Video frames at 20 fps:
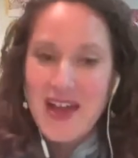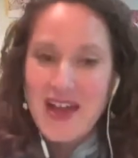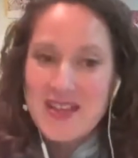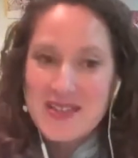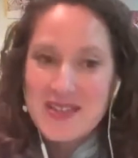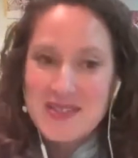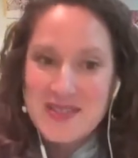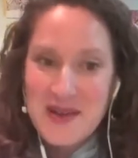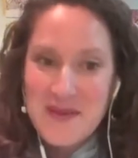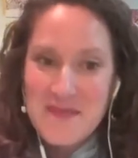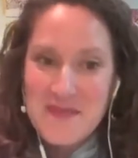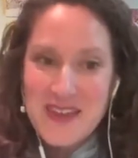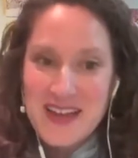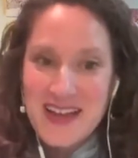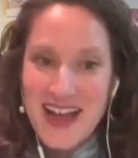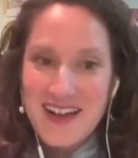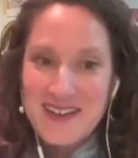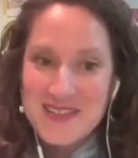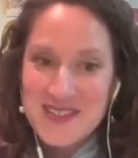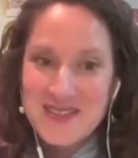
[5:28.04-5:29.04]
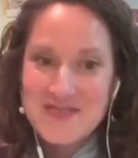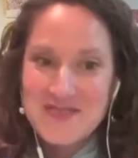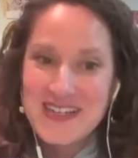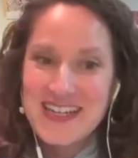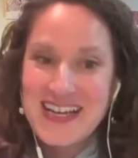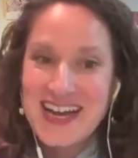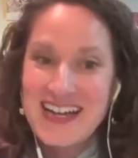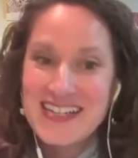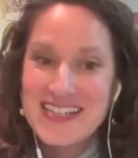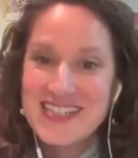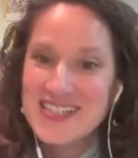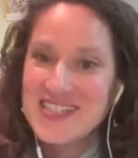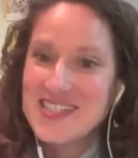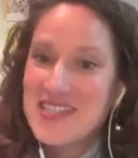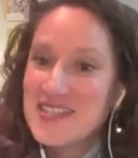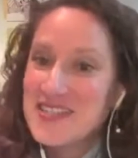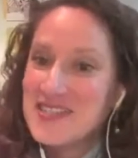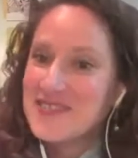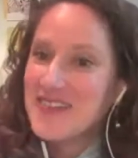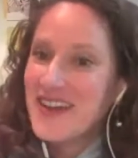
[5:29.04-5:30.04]
Something else we got to
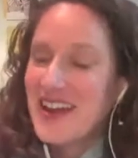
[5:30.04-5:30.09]
do,